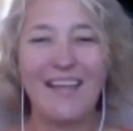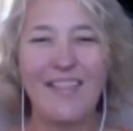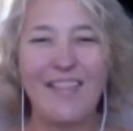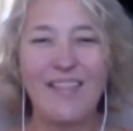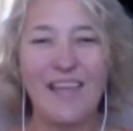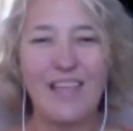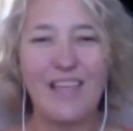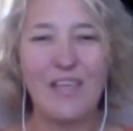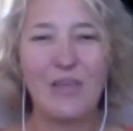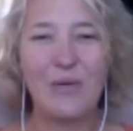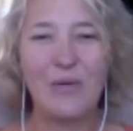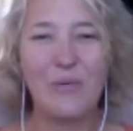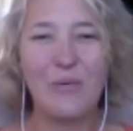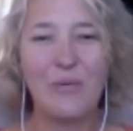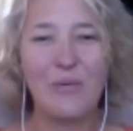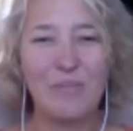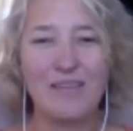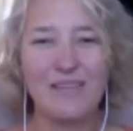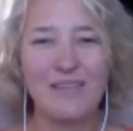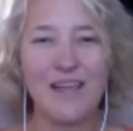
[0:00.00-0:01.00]
Thank
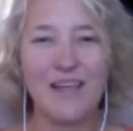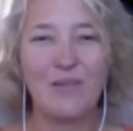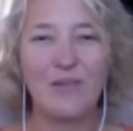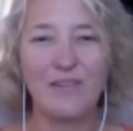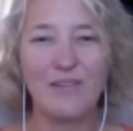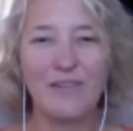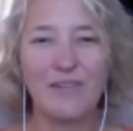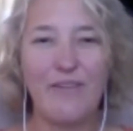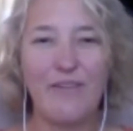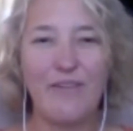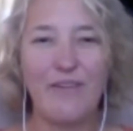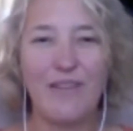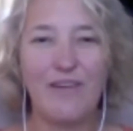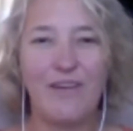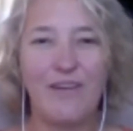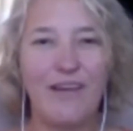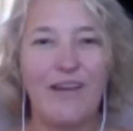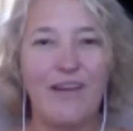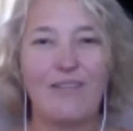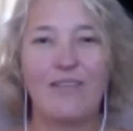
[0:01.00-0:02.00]
you, because I don't live over
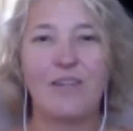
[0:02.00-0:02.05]
there. I don't